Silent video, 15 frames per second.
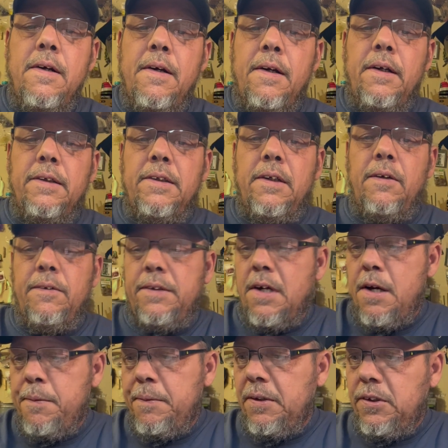It is a little
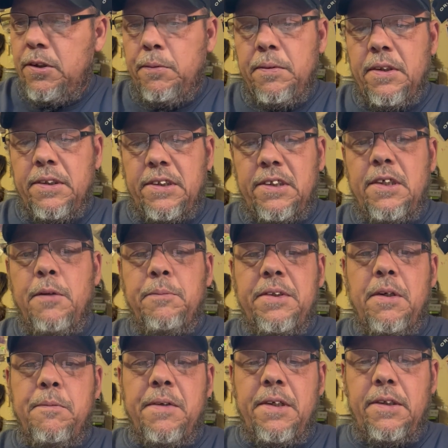time consuming. Let's snip
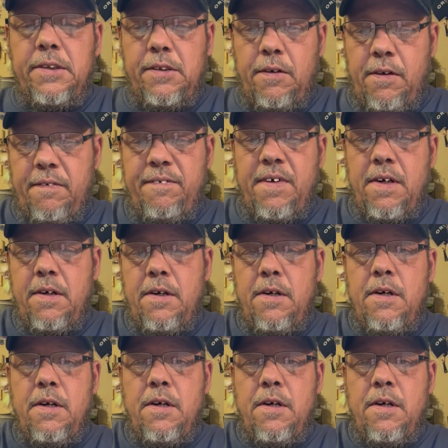some of this off here.